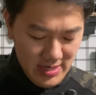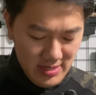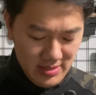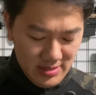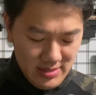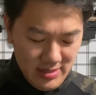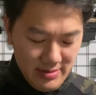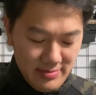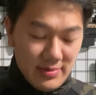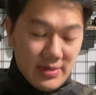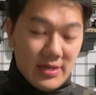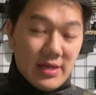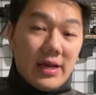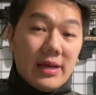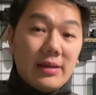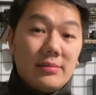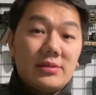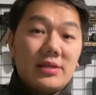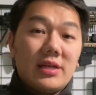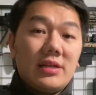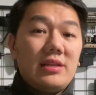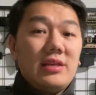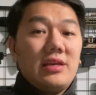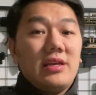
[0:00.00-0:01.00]
Sometimes
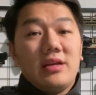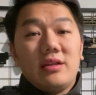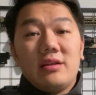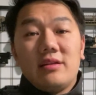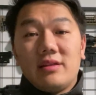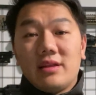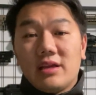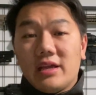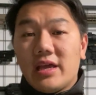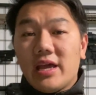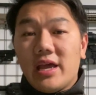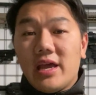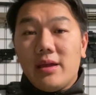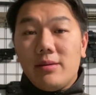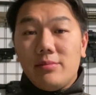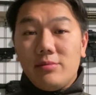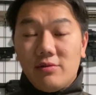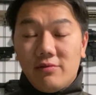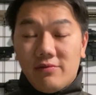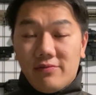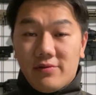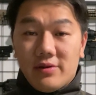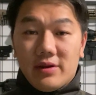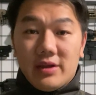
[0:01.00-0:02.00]
at the end of the game
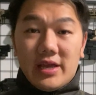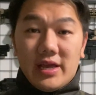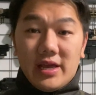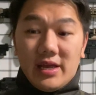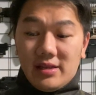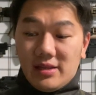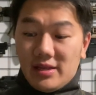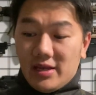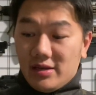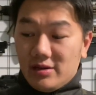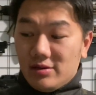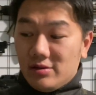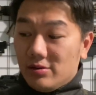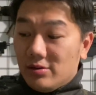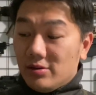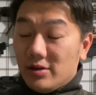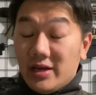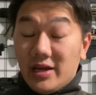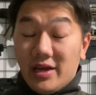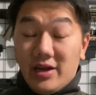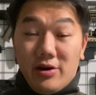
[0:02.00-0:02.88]
you forget that you